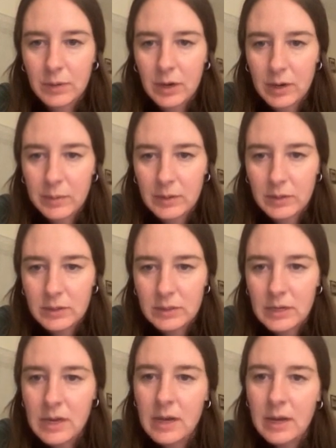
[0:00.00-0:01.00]

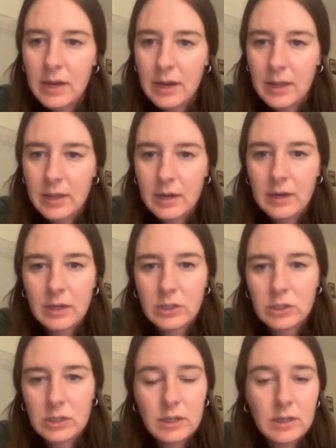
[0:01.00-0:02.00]
carbons and then a
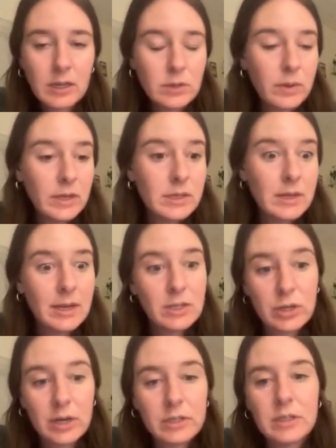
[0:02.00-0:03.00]
nitrogen. That's why it's a
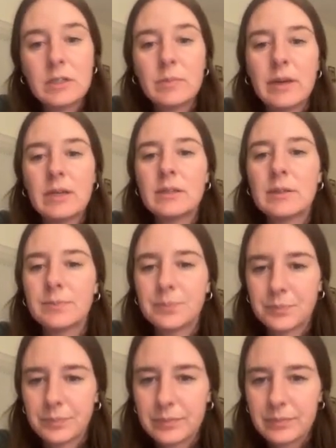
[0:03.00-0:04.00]
nitrogenous base.
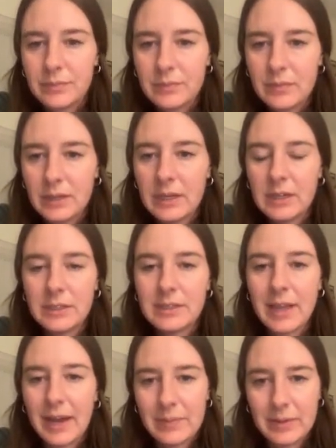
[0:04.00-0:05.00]
Here's
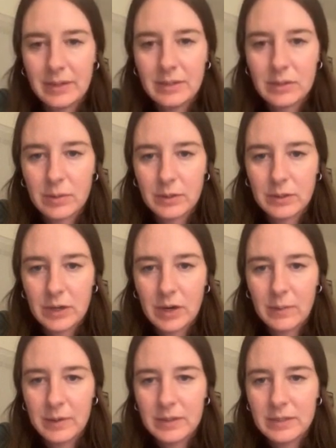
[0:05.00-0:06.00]
thymine, so a bunch of
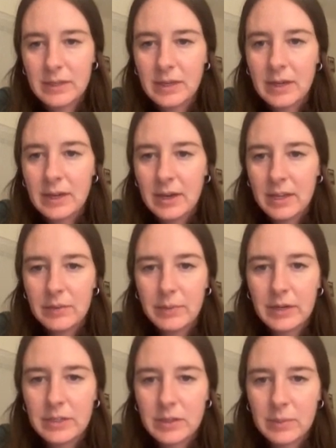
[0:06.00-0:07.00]
carbons. And they're
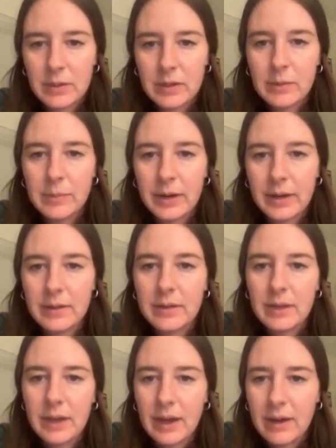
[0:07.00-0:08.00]
pretty similar, but
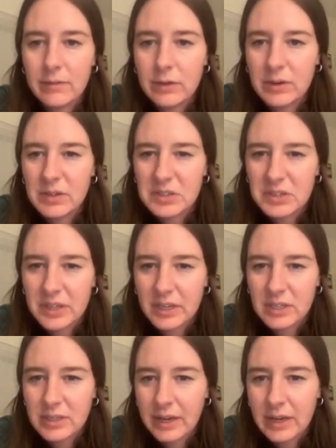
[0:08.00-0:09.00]
they have noticed just like
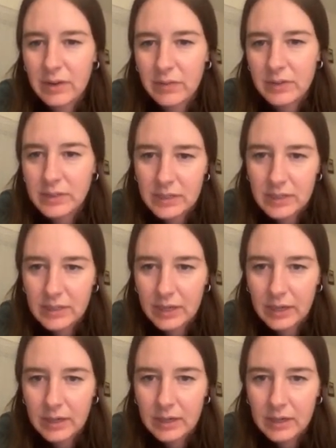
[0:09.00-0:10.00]
slight differences,
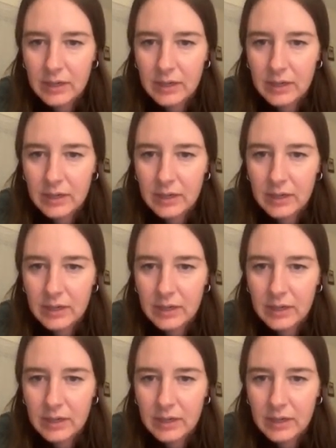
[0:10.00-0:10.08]
like